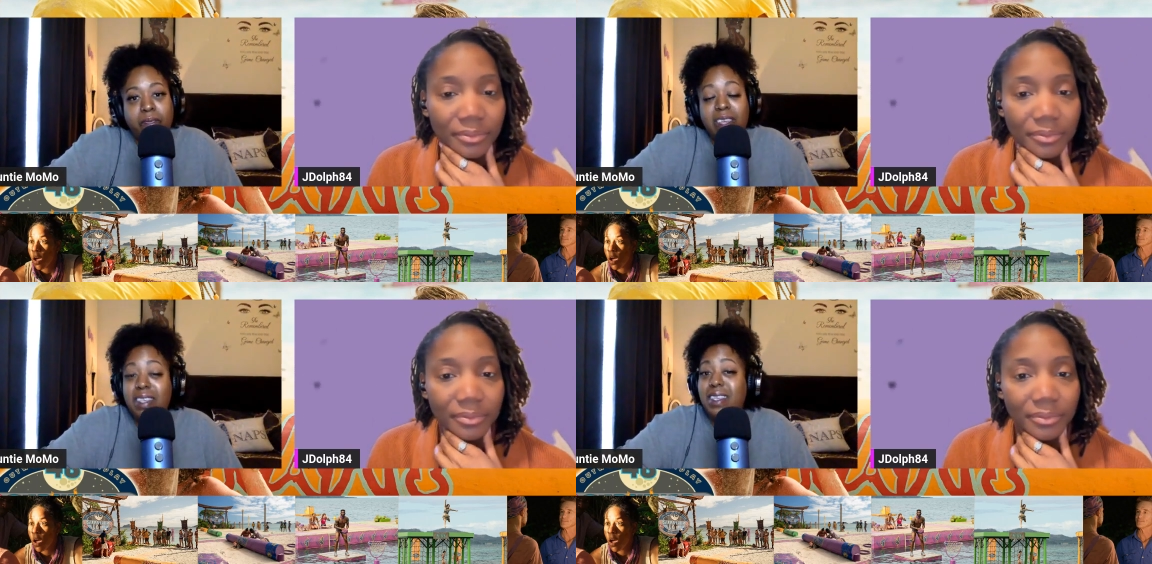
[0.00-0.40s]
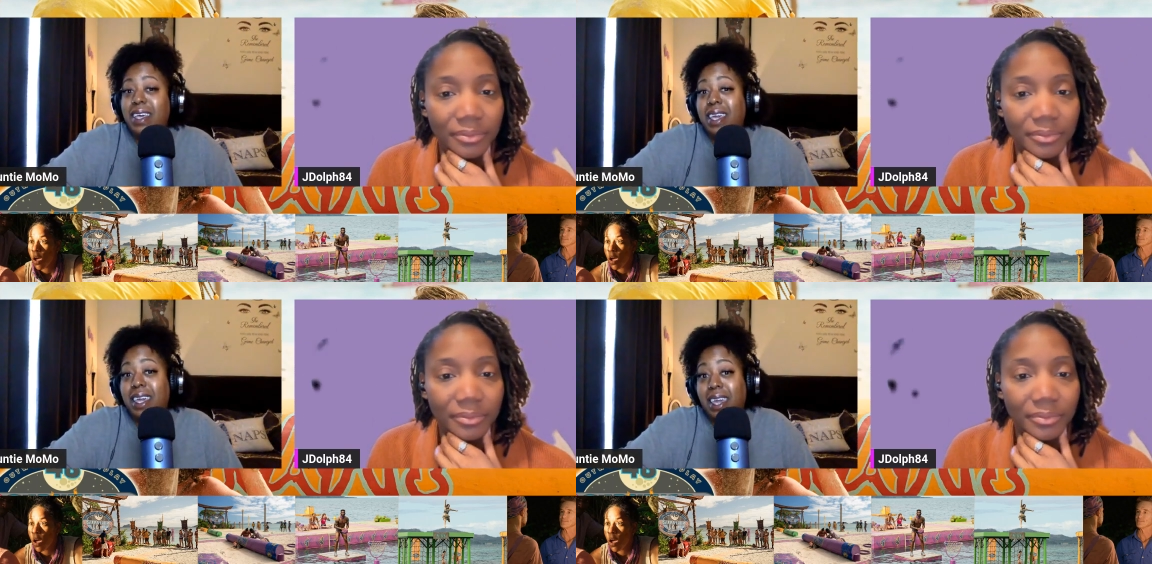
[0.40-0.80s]
Speaker 1: This is a
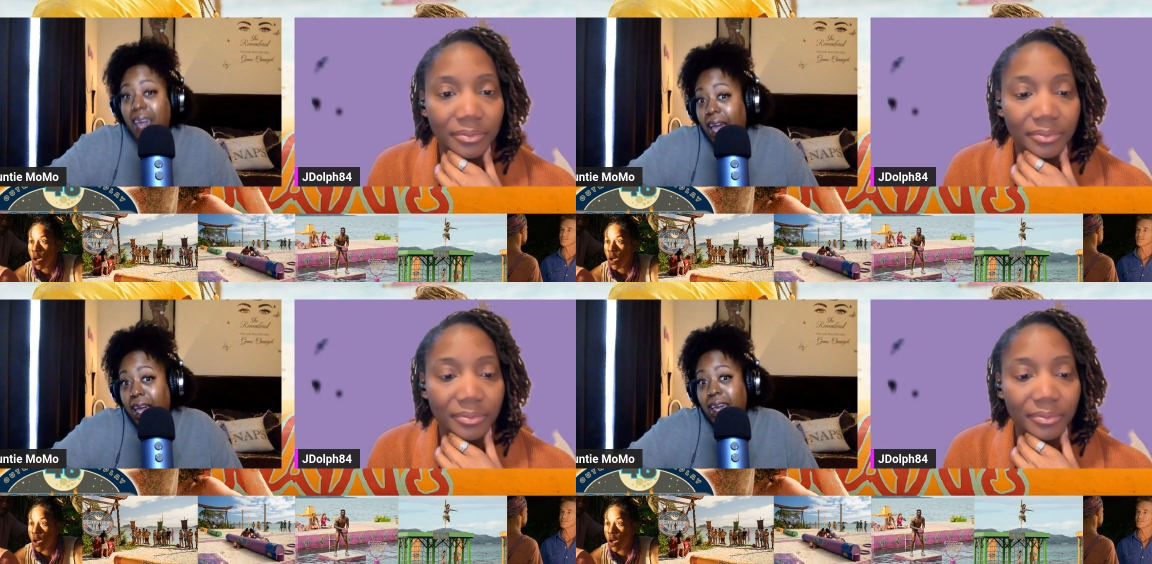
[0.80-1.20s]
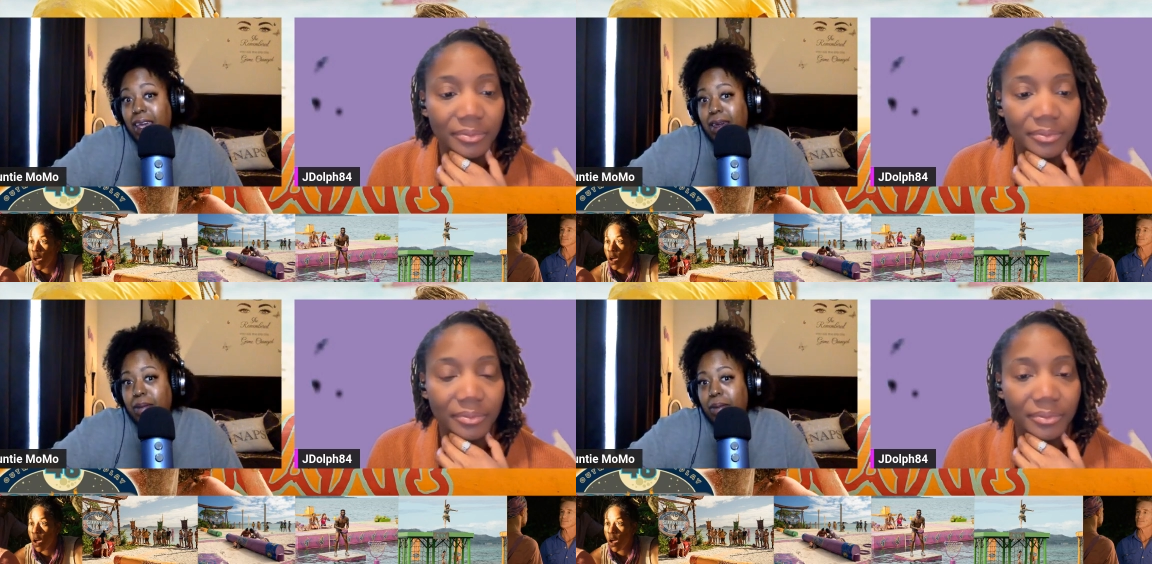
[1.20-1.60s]

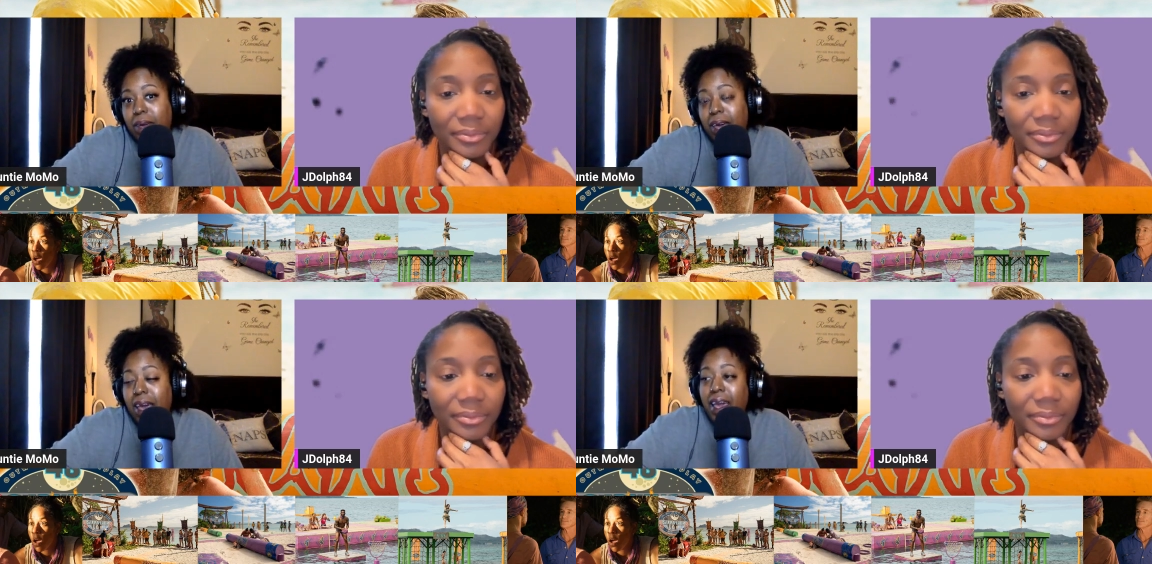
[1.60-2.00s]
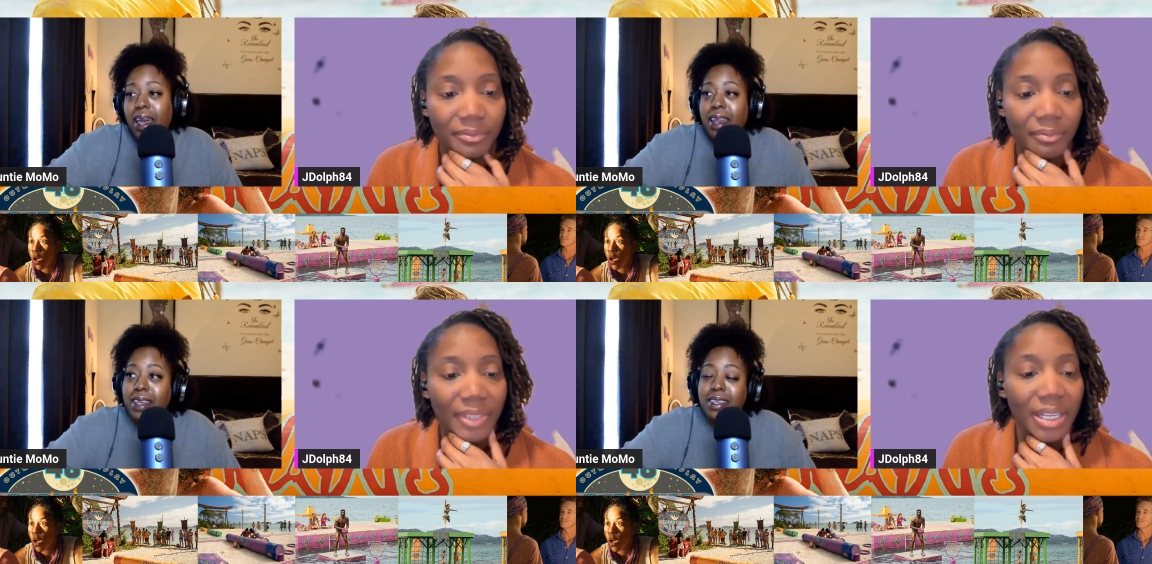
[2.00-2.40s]
game.
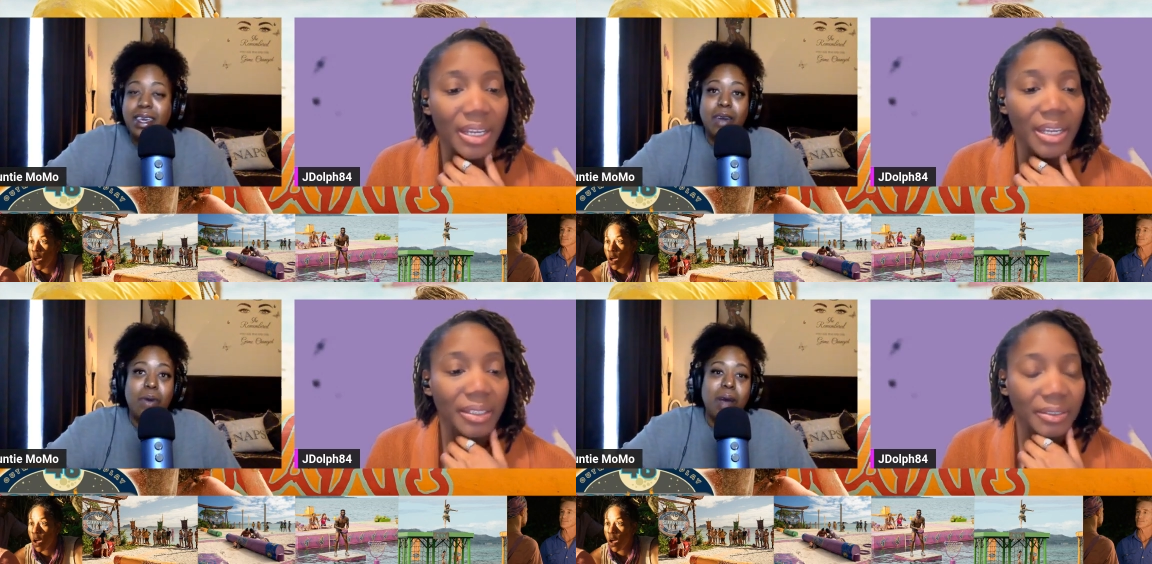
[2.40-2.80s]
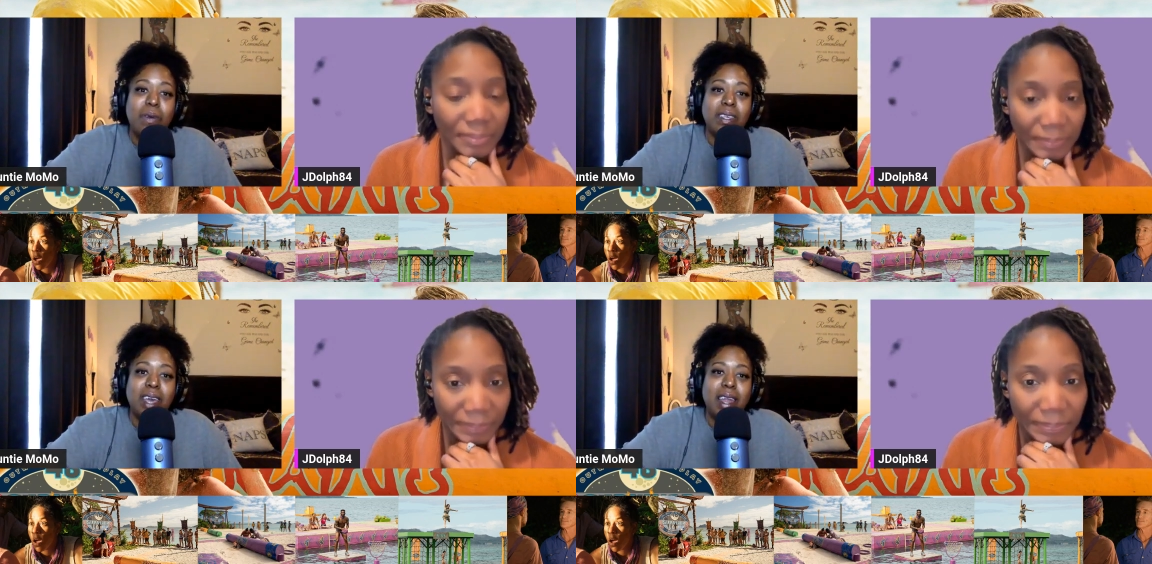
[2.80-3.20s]
And that's the game I
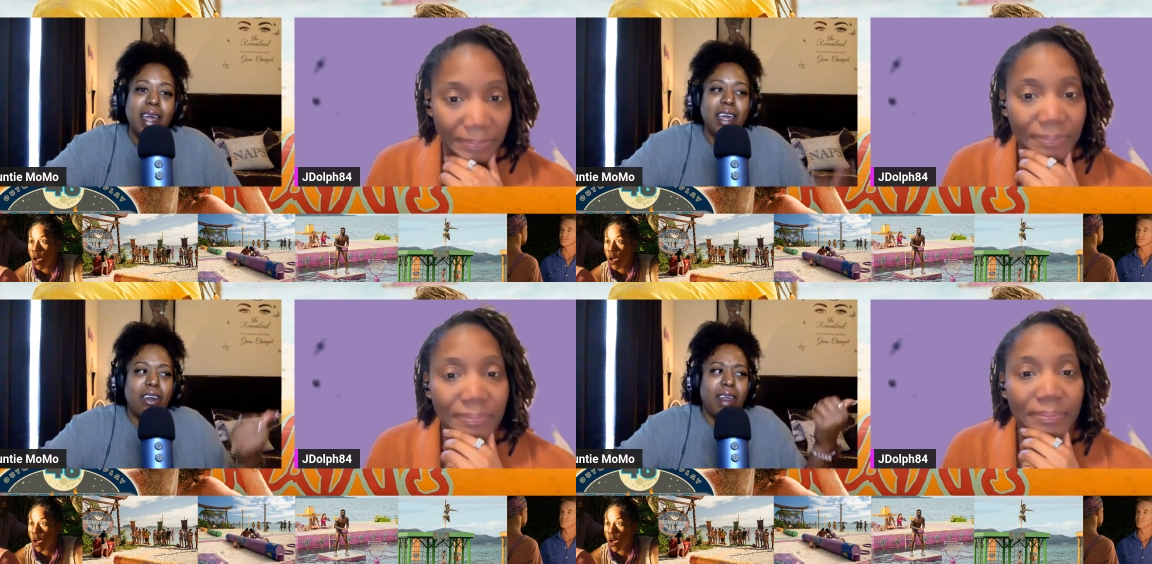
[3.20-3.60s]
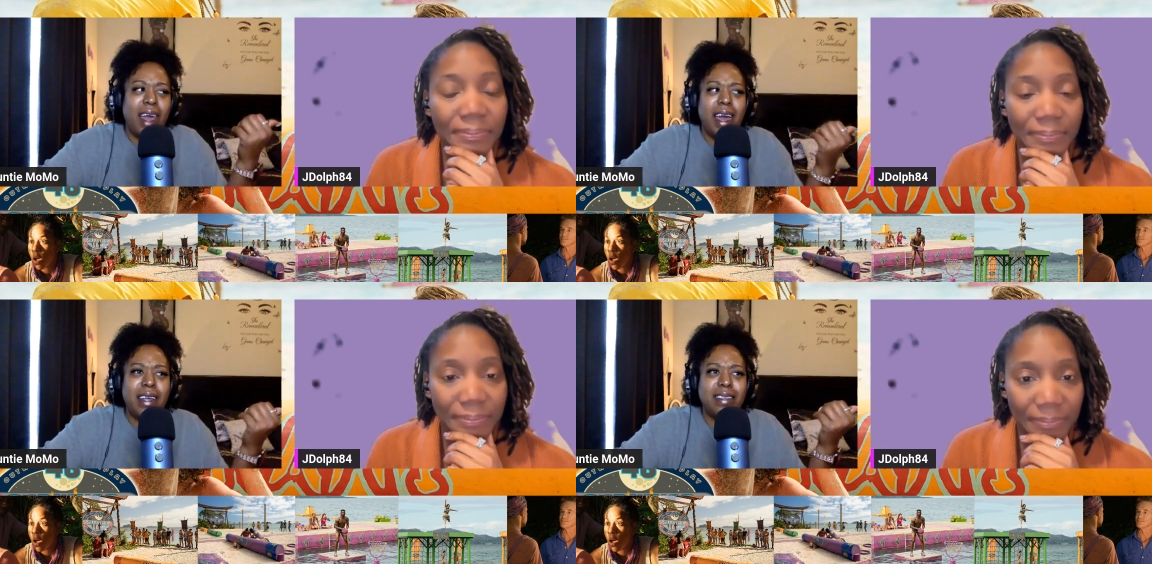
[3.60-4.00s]
was saying, like, in our
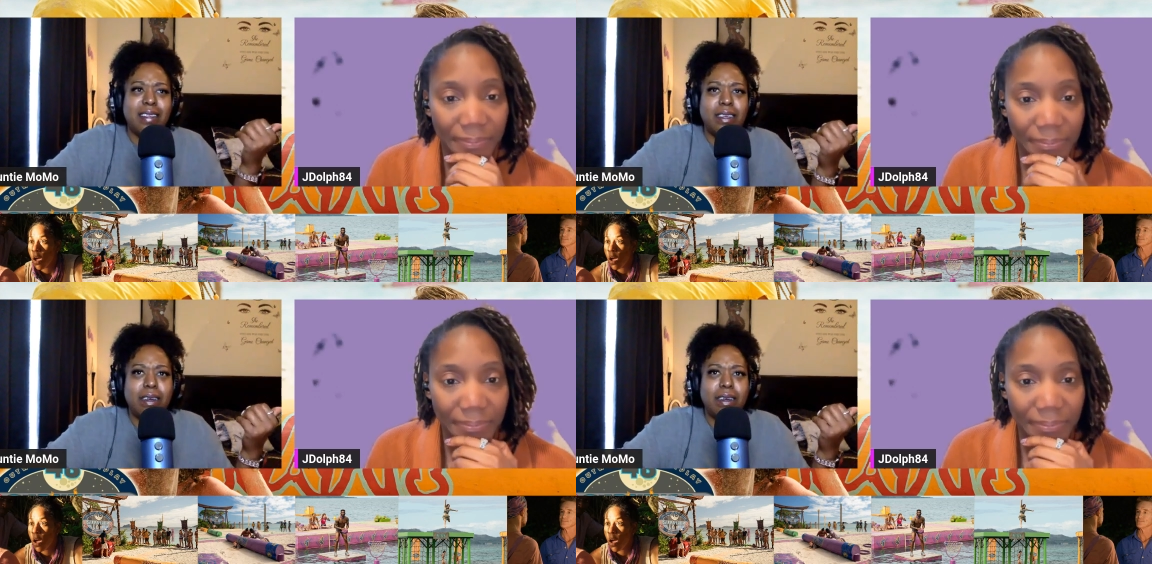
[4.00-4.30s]
last